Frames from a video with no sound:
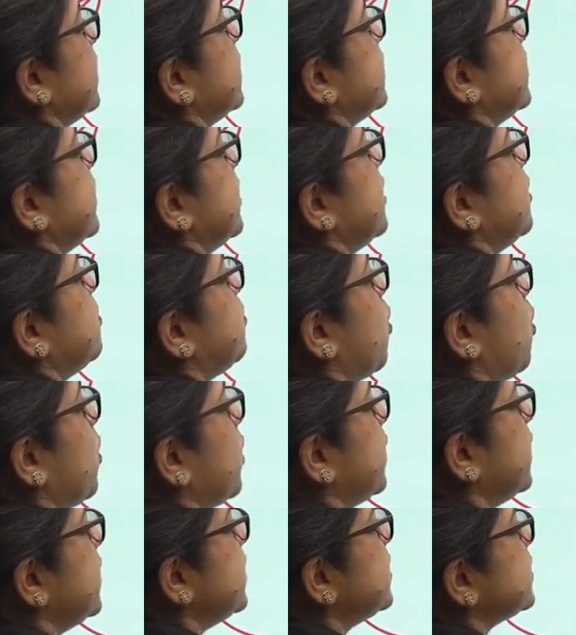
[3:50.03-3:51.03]
their
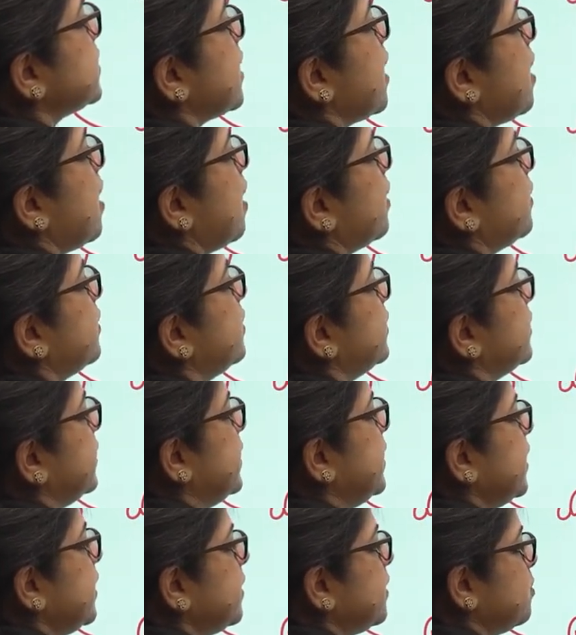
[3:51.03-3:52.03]
bodies are
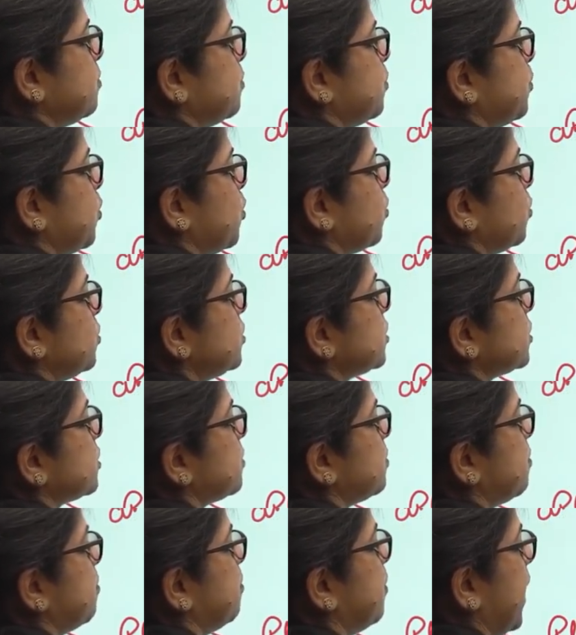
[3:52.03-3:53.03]
decomposed
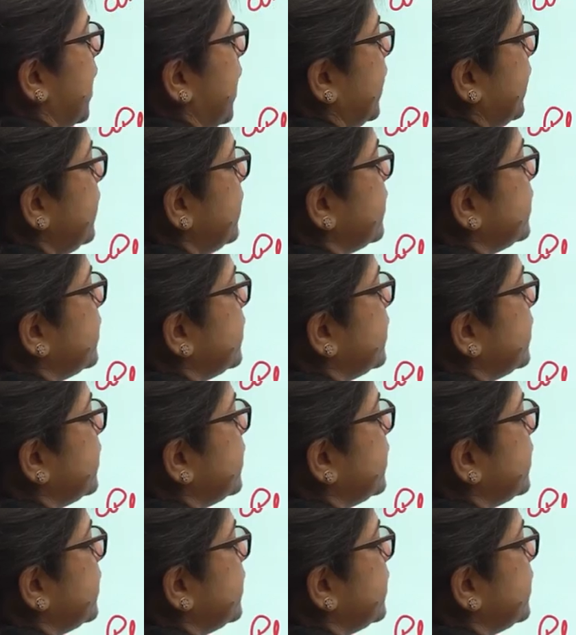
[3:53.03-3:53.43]
by